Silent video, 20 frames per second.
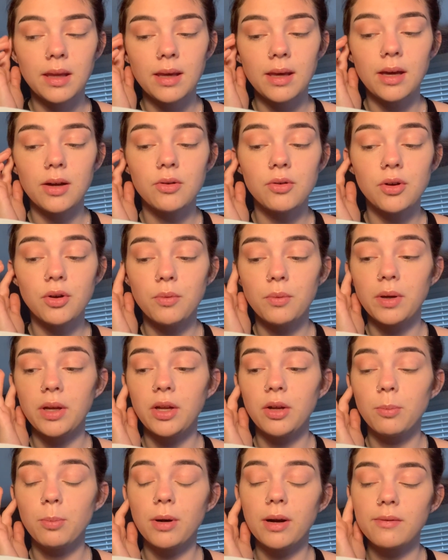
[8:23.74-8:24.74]
don't know what
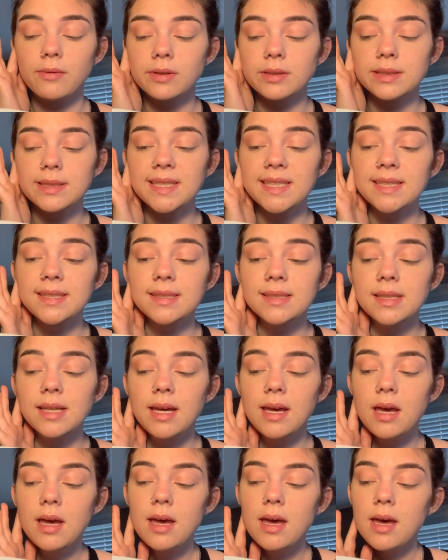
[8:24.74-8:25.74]
your preference is,
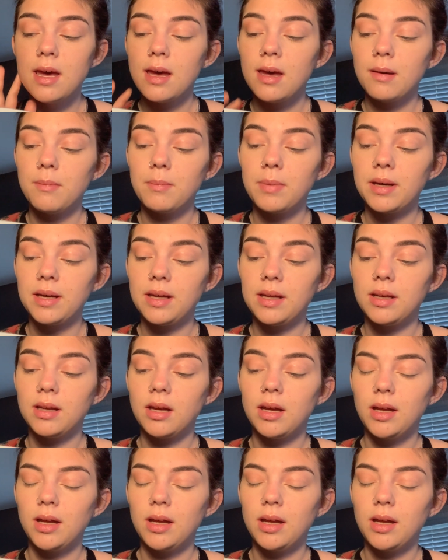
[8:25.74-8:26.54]
but